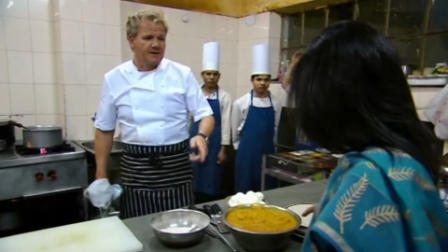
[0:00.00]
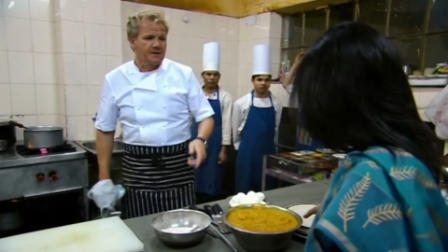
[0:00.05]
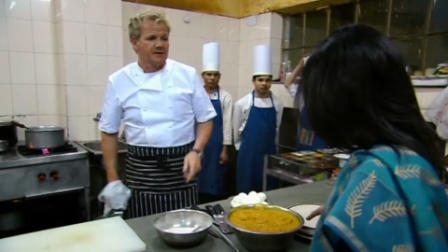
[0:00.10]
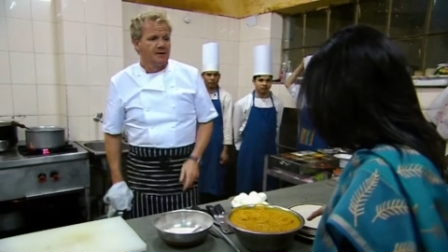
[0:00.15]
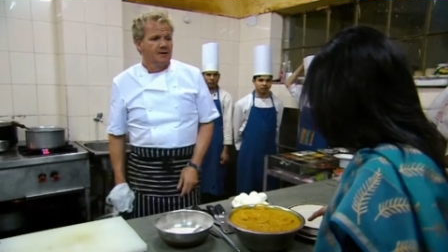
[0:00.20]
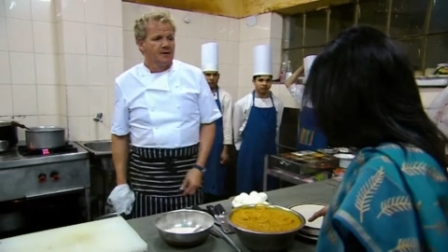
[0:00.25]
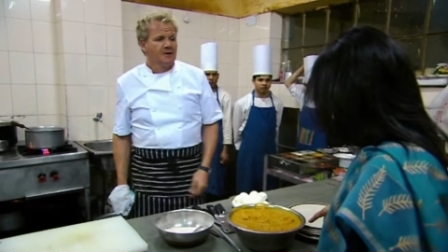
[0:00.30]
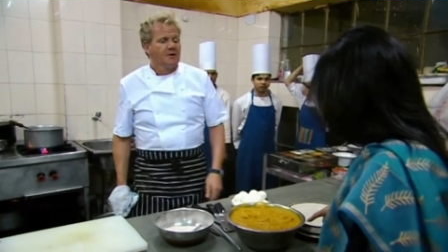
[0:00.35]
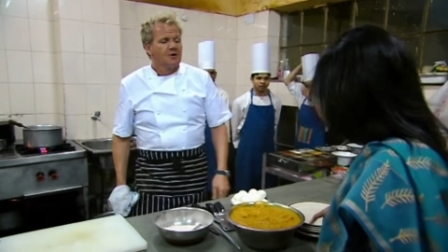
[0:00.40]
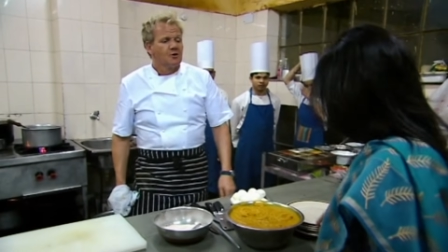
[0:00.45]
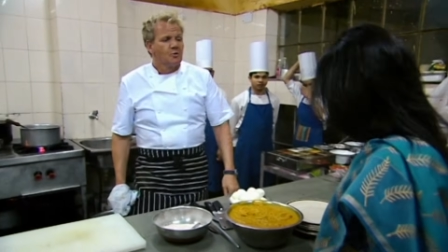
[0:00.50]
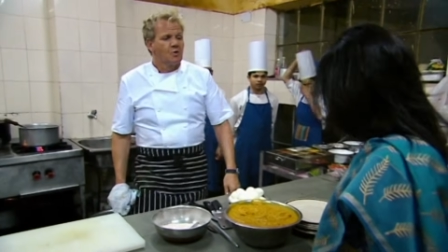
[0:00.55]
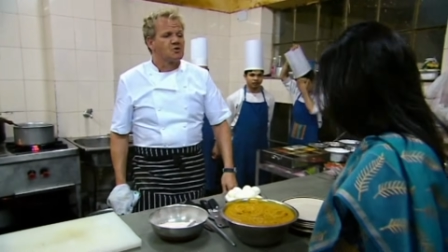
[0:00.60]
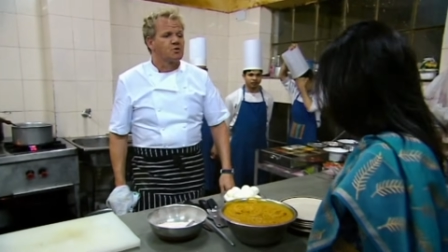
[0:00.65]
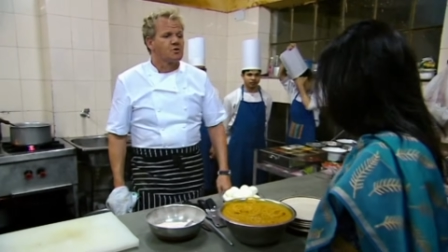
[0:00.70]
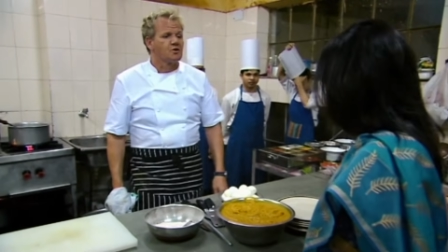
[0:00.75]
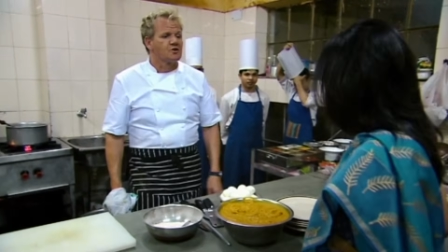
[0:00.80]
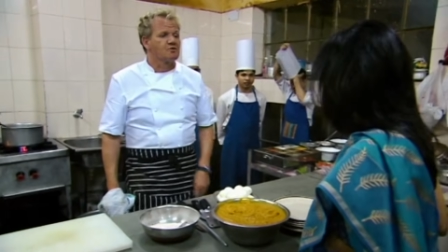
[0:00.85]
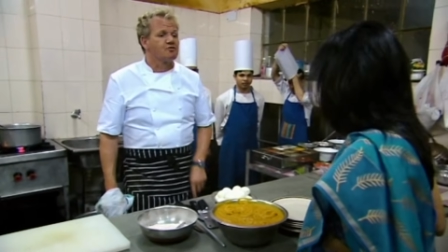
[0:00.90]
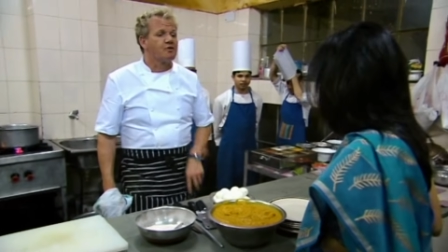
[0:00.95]
Okay.
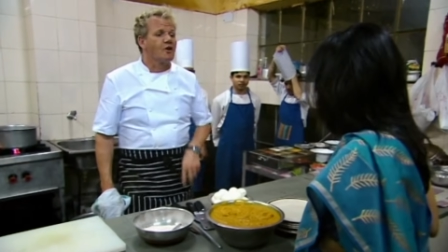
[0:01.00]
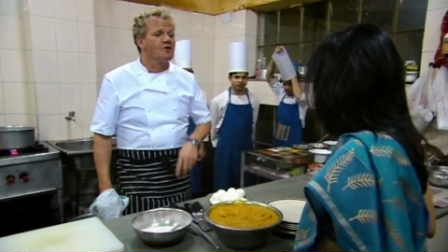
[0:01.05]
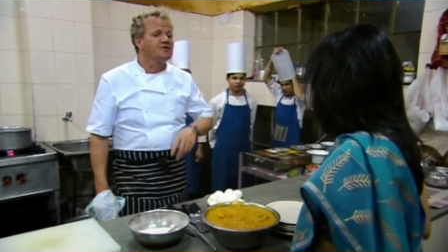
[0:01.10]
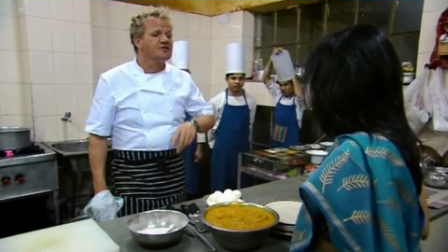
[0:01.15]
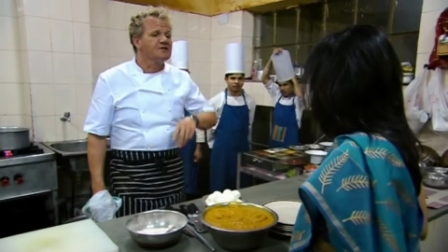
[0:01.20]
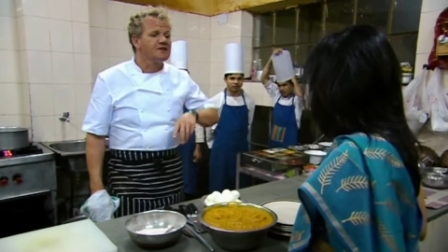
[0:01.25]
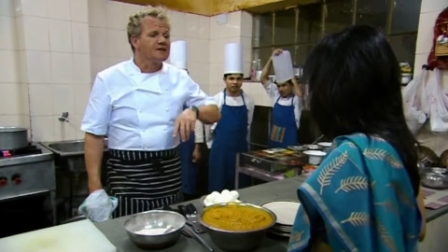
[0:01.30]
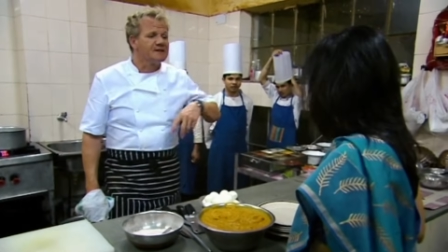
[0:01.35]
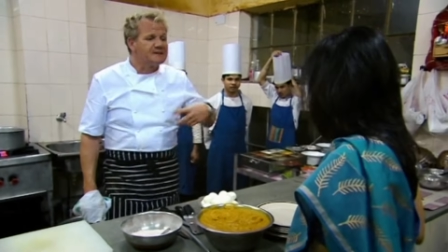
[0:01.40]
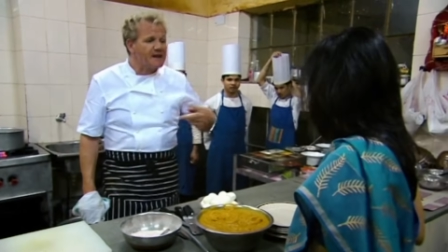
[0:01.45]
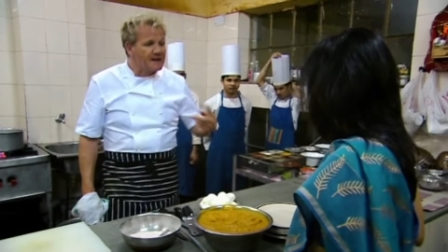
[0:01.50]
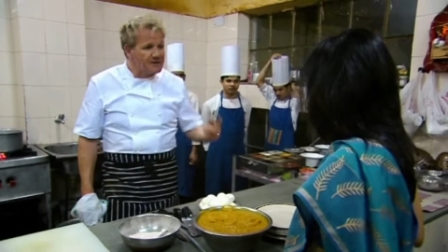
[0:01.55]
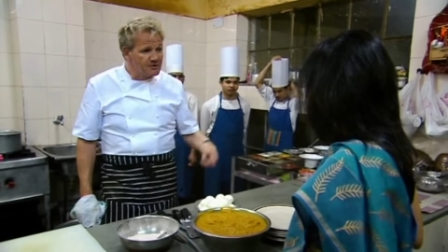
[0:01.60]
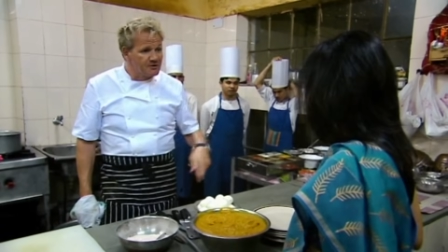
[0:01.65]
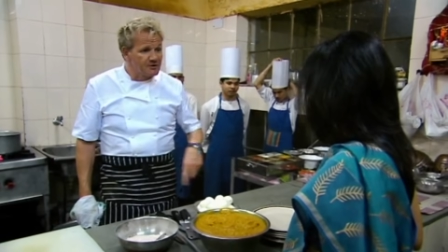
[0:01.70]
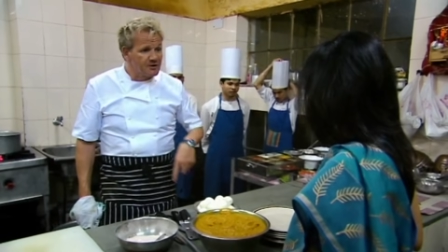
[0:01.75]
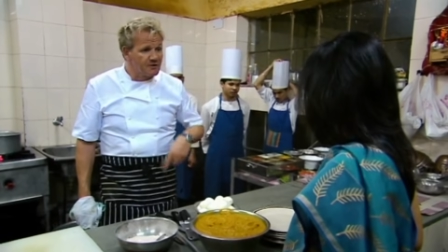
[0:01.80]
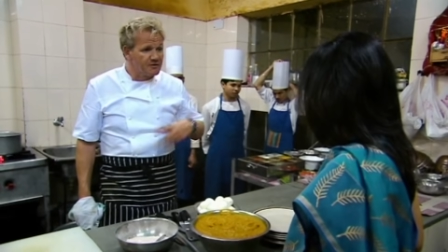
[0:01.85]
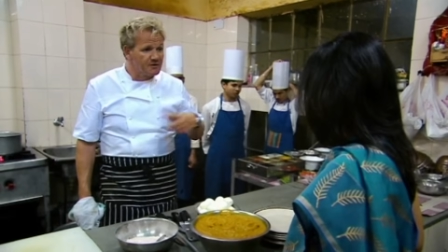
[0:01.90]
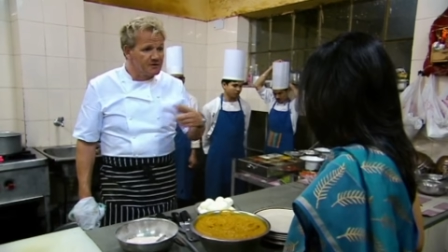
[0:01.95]
Which was roasted in the
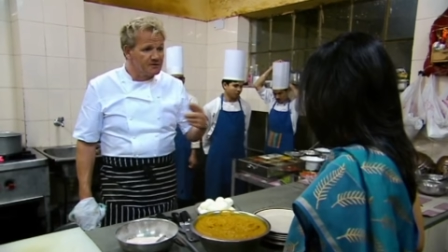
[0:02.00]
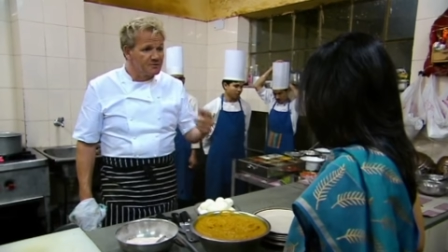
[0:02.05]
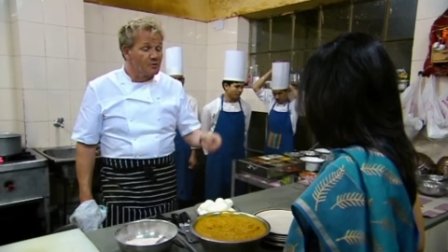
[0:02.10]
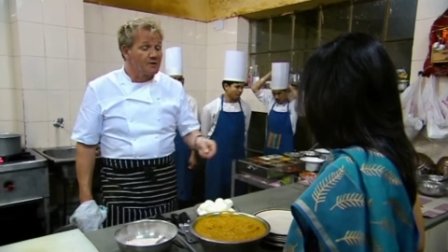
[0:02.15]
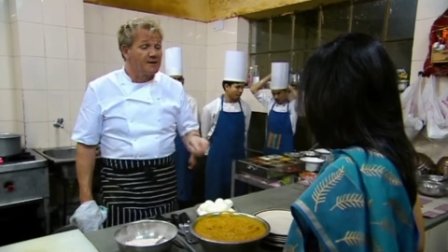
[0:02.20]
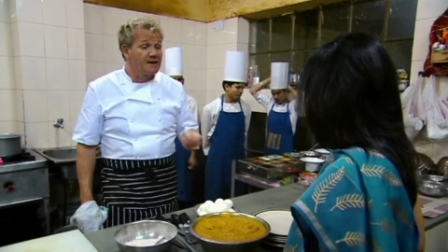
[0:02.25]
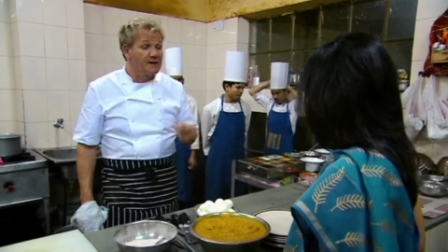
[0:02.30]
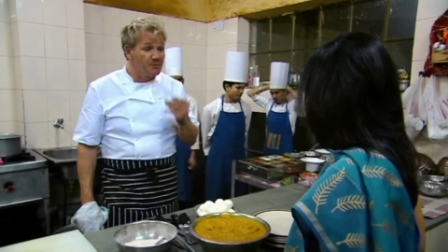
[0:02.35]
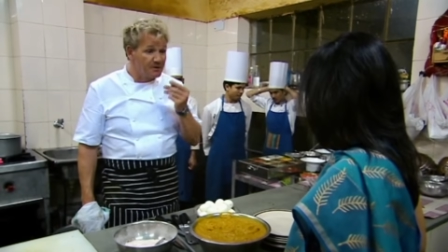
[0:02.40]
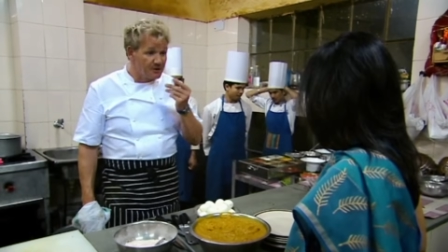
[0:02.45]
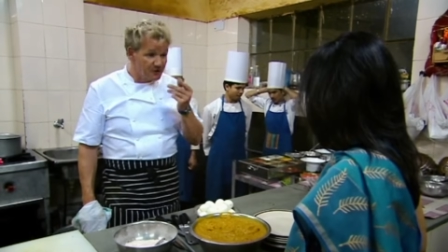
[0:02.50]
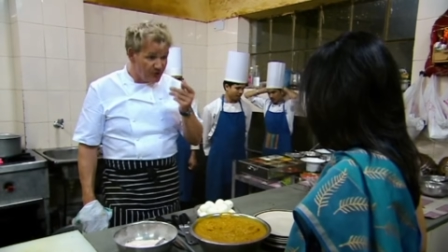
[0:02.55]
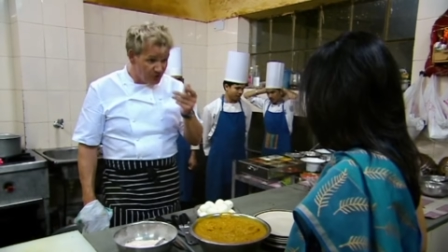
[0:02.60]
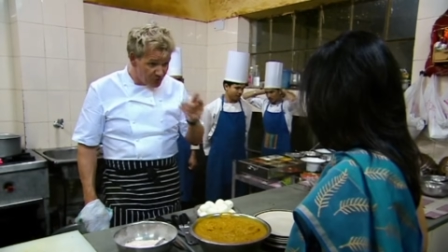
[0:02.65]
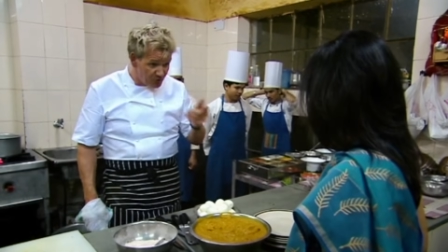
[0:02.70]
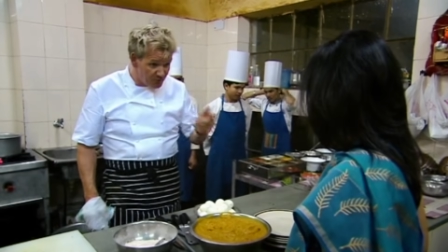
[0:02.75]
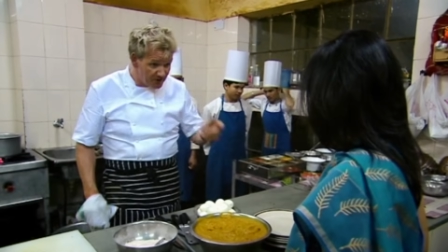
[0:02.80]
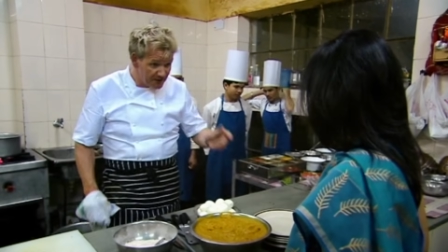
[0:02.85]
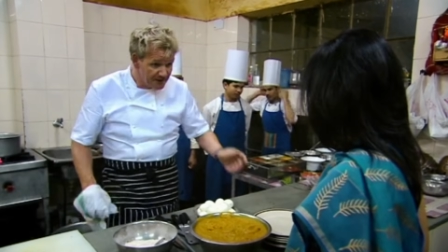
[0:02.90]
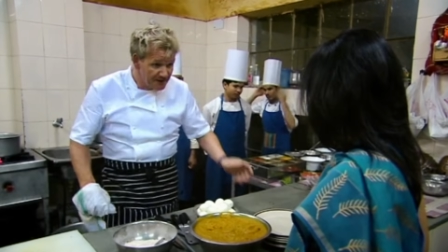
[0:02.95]
tandoor oven with a little bit of
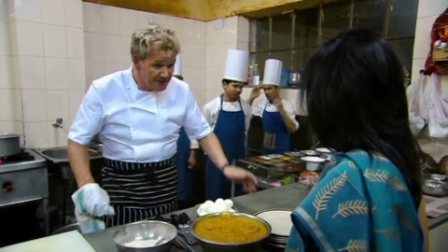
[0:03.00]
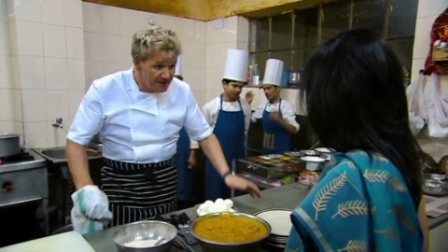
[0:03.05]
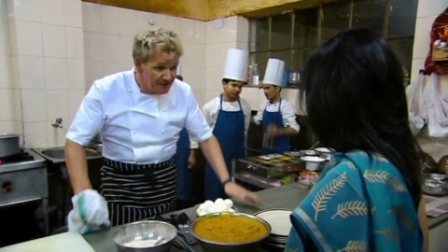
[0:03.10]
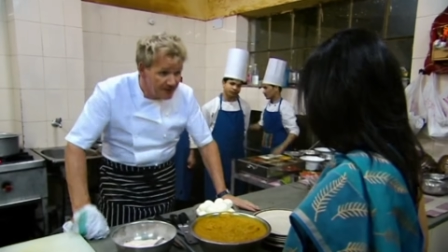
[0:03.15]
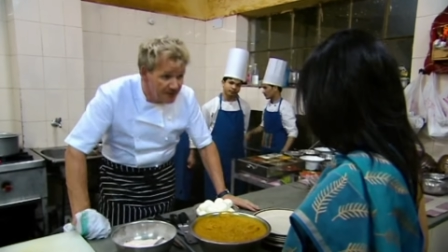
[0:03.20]
cumin.